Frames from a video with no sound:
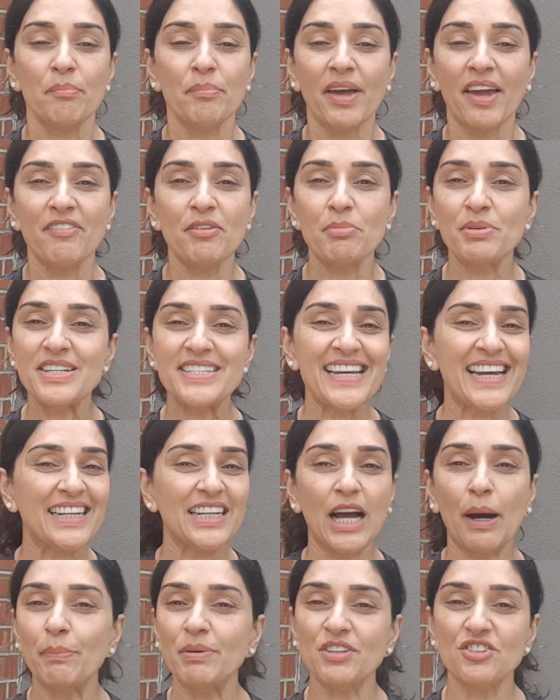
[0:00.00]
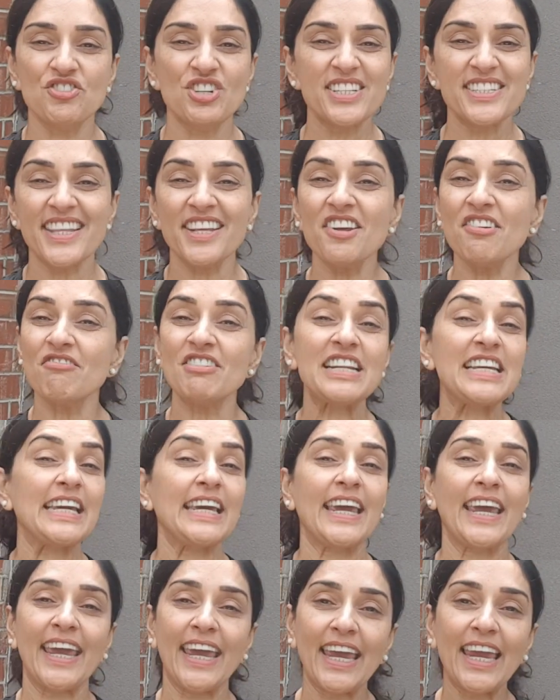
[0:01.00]
everybody's had a couple of drinks, they don't really
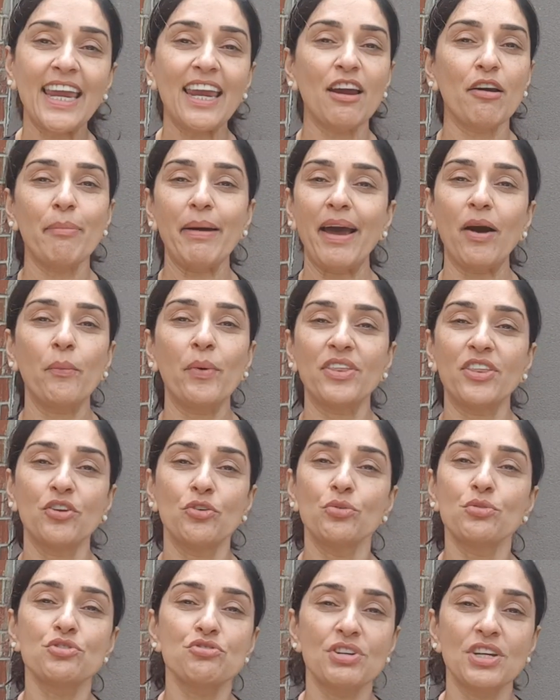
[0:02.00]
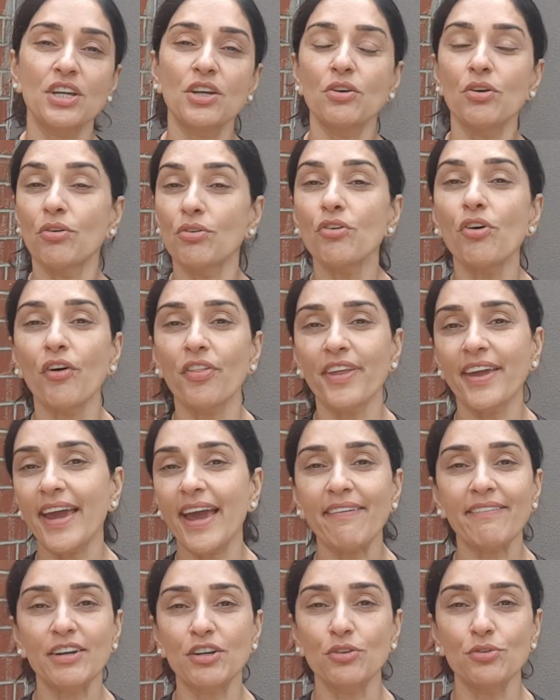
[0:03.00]
care about whether you're drinking or not. They're
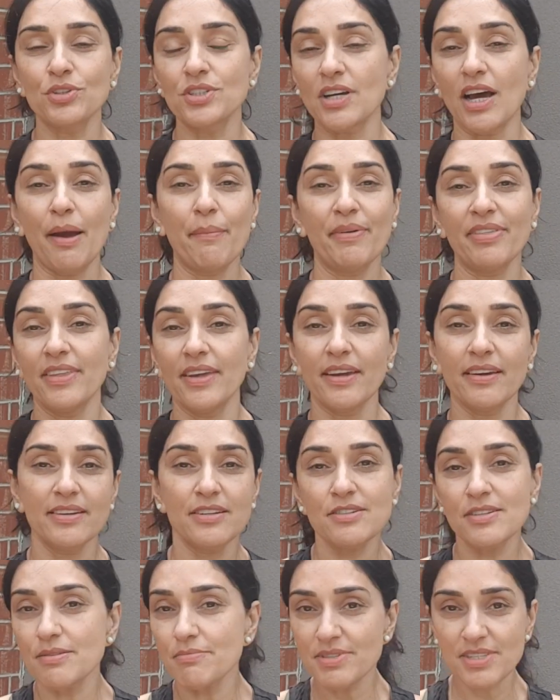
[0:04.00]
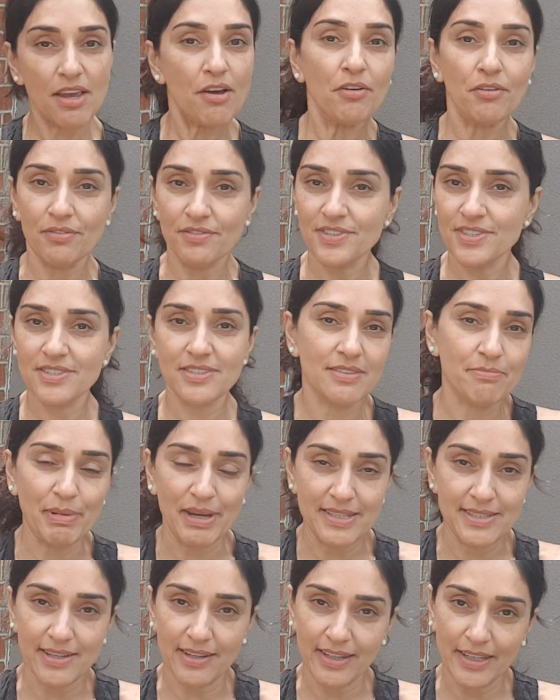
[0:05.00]
having a good time and they're into themselves,
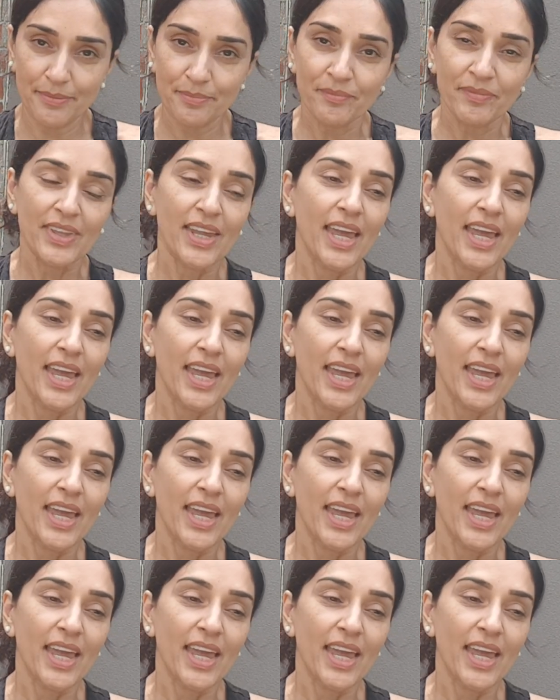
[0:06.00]
basically.